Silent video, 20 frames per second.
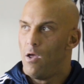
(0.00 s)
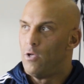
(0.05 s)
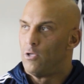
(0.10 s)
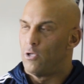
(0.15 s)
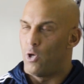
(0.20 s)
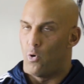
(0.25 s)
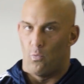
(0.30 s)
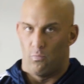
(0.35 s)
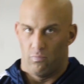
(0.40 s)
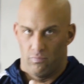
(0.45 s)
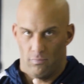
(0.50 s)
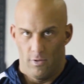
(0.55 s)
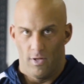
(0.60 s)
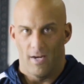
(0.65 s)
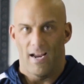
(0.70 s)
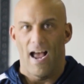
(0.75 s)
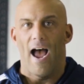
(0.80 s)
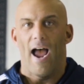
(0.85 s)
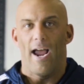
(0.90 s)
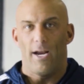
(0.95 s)
So
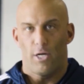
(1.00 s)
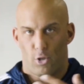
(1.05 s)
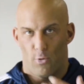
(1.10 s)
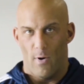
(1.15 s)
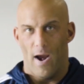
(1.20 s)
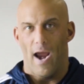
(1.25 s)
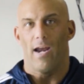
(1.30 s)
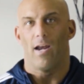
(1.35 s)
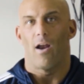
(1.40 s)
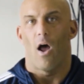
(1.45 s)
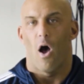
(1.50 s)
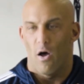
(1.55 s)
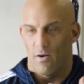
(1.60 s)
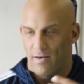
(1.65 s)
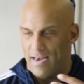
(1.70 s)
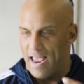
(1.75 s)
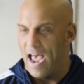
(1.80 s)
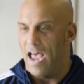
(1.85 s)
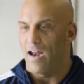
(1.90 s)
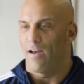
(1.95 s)
the guy trained
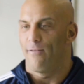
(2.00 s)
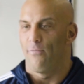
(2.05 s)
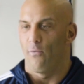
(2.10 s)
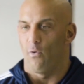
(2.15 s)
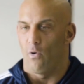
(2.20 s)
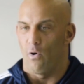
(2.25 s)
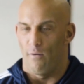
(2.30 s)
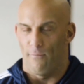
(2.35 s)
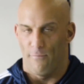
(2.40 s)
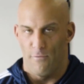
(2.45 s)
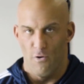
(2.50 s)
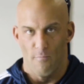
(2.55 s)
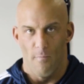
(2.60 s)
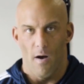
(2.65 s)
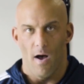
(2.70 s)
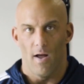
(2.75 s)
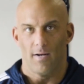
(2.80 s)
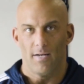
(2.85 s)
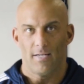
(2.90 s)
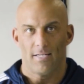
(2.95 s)
on that for a few
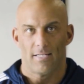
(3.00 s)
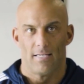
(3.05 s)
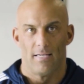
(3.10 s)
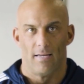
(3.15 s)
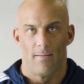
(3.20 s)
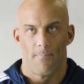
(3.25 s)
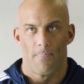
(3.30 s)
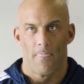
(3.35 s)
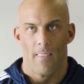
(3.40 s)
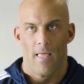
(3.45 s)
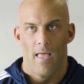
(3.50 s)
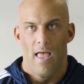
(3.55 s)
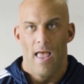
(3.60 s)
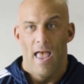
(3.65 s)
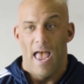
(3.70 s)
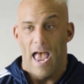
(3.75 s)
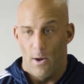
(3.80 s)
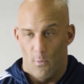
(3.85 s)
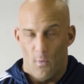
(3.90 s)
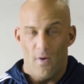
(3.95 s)
months.
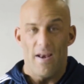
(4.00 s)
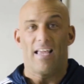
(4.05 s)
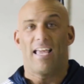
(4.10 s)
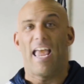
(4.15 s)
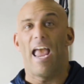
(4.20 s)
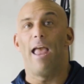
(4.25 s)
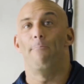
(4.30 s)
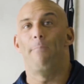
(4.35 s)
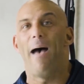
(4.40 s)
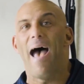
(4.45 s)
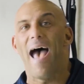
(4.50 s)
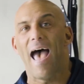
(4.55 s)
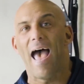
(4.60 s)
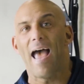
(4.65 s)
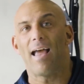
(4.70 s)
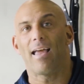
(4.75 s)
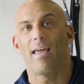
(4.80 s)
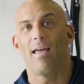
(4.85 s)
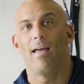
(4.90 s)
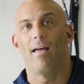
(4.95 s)
And when he came
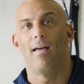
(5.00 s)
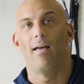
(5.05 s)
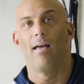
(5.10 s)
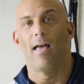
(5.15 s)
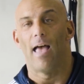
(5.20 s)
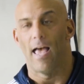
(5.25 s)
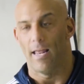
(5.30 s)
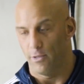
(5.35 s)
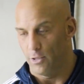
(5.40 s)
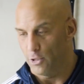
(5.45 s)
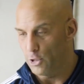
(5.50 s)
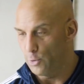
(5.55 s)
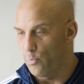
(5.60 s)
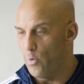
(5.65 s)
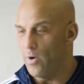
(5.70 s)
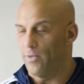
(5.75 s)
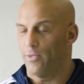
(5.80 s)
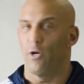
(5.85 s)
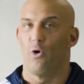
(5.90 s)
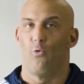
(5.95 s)
back and
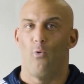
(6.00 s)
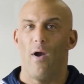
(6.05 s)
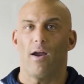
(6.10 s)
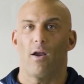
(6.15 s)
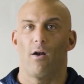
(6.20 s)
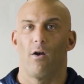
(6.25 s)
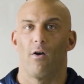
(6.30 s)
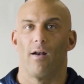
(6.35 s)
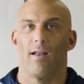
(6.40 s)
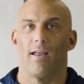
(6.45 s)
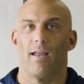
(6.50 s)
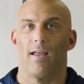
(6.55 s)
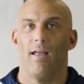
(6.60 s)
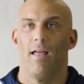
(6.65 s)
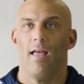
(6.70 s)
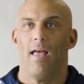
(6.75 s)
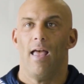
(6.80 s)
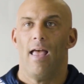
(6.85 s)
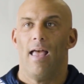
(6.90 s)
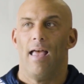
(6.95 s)
sprinted regularly,
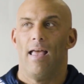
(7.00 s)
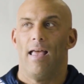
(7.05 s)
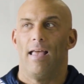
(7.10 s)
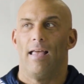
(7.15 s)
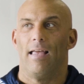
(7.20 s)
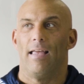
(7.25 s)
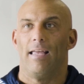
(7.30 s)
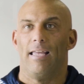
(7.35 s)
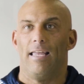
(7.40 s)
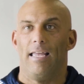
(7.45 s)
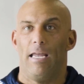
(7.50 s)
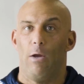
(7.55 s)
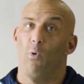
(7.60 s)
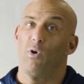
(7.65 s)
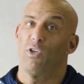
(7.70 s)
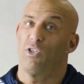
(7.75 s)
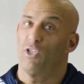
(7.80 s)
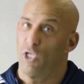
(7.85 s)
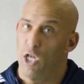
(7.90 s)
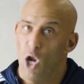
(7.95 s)
he
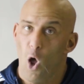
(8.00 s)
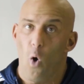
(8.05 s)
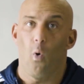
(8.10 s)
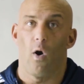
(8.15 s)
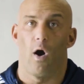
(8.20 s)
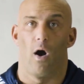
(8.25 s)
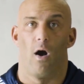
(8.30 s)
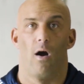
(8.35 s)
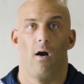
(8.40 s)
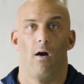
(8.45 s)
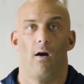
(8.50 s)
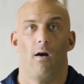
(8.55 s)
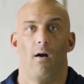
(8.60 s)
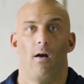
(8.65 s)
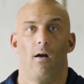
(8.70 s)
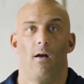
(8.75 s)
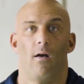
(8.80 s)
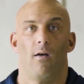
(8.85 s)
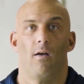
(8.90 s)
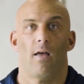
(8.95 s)
was slower,
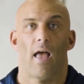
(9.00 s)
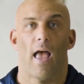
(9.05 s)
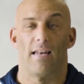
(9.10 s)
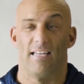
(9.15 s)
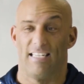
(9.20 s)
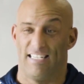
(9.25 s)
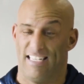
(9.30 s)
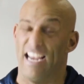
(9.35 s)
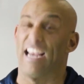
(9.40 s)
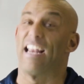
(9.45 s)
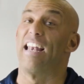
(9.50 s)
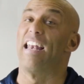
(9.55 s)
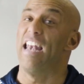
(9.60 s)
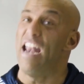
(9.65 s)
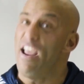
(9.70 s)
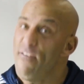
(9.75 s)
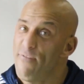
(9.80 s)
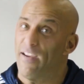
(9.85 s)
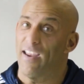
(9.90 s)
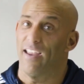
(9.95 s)
and
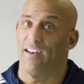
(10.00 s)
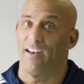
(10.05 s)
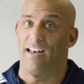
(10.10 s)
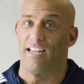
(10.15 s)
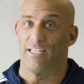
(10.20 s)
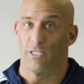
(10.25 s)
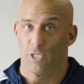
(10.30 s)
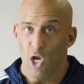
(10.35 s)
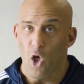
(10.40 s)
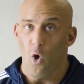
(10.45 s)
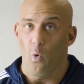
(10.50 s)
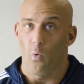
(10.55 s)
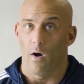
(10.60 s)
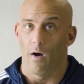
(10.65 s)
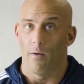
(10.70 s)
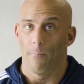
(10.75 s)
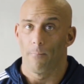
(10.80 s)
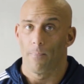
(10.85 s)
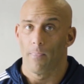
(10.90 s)
significantly slower.